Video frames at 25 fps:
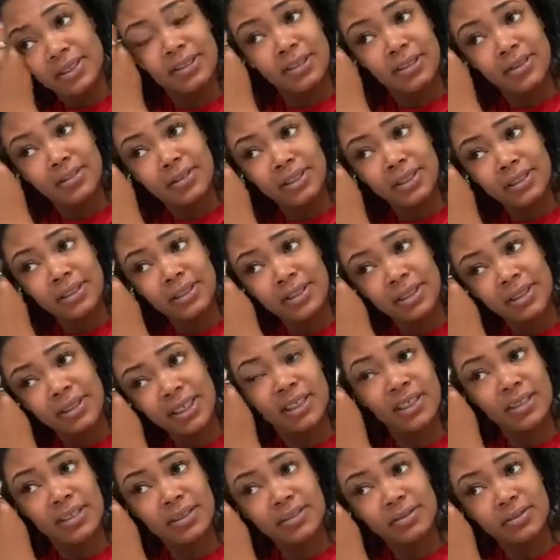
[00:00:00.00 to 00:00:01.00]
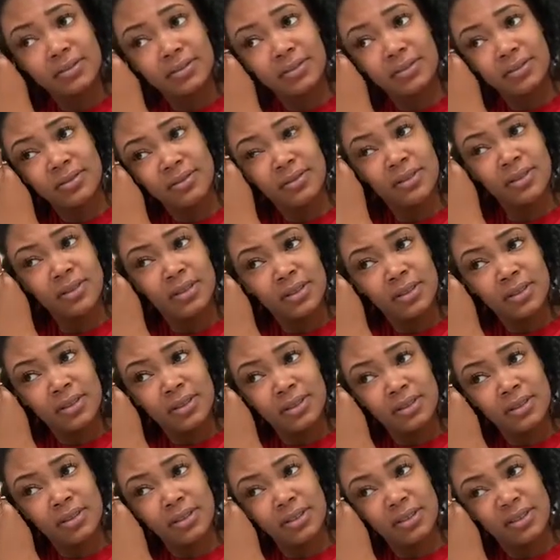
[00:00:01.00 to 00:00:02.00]
So try not
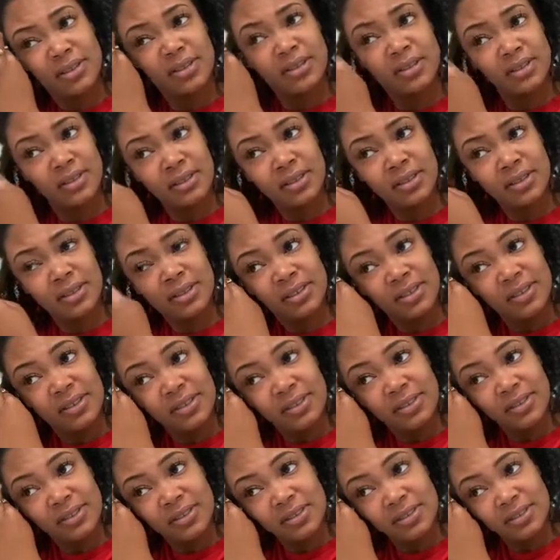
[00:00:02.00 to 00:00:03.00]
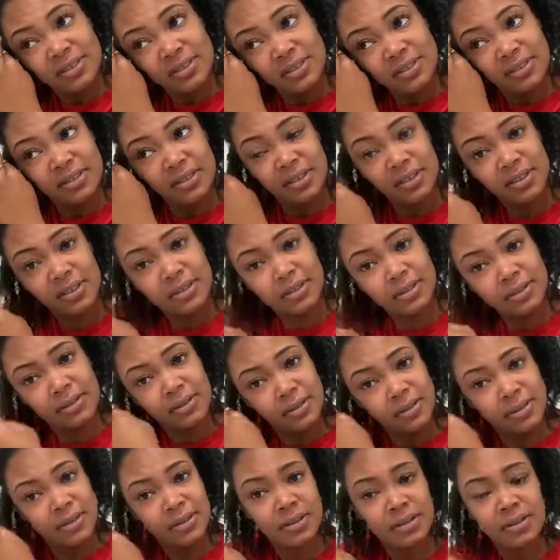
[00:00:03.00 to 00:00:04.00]
to pull and tug aggressively
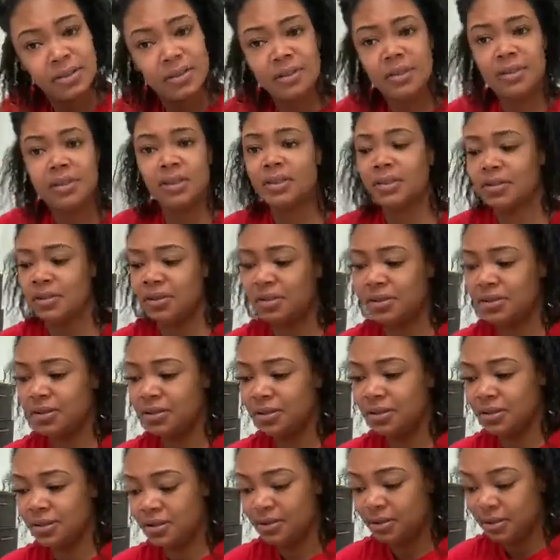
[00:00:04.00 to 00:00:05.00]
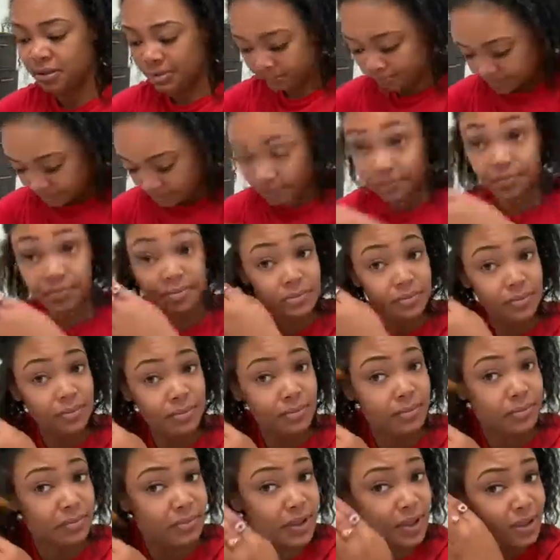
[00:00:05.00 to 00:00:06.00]
because you can pull and tear your
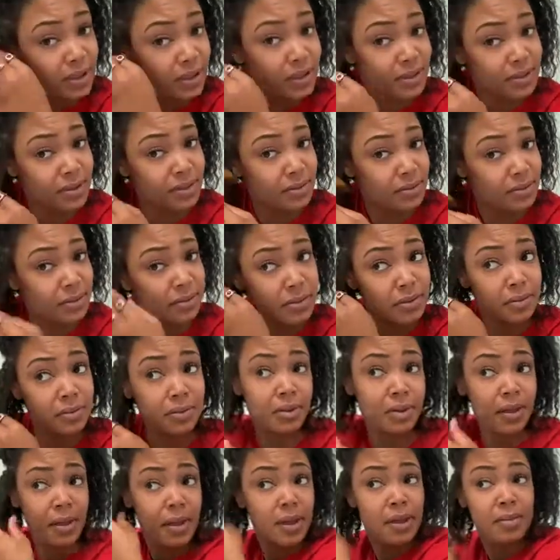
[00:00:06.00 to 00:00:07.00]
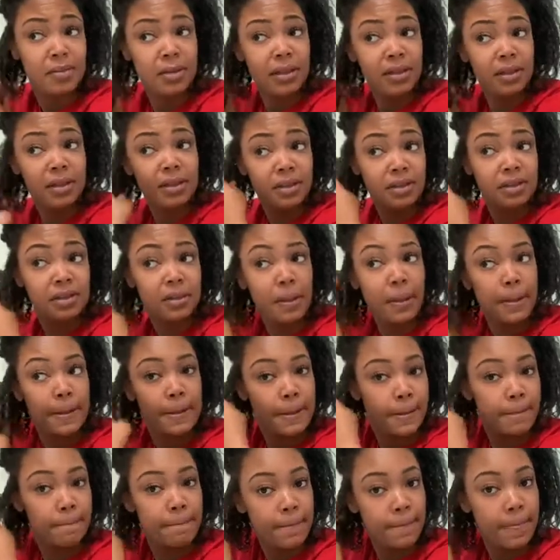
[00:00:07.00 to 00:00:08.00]
hair out. So yeah,
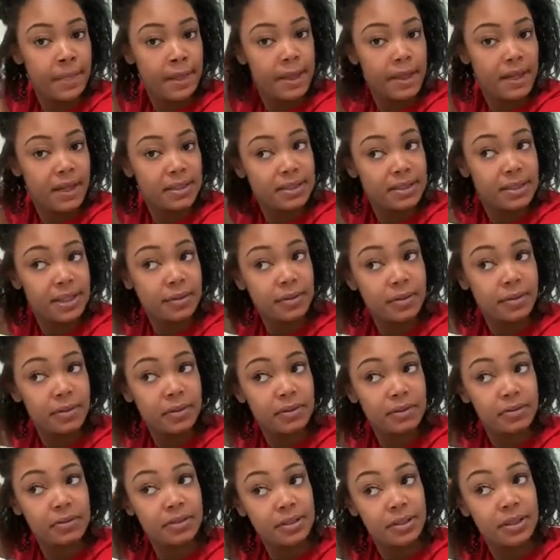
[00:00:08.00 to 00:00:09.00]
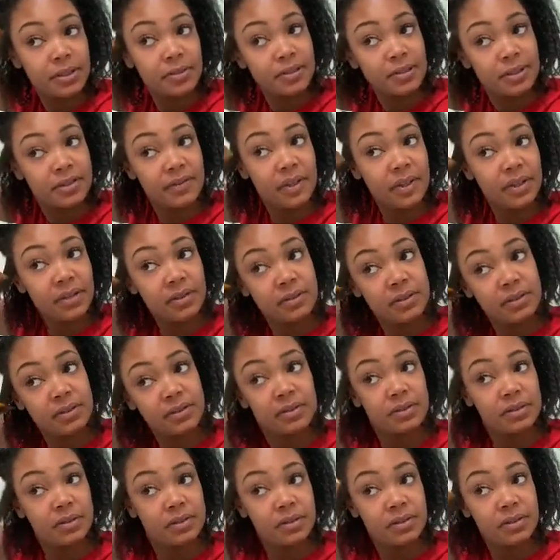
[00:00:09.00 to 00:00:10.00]
I have started the process.
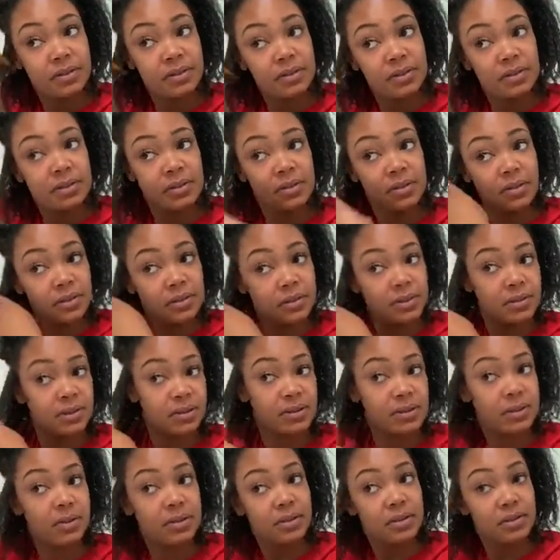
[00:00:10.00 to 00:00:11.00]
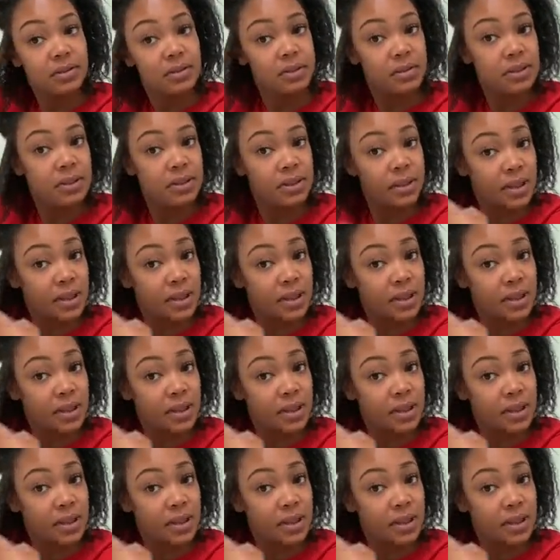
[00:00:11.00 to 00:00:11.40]
So stay tuned.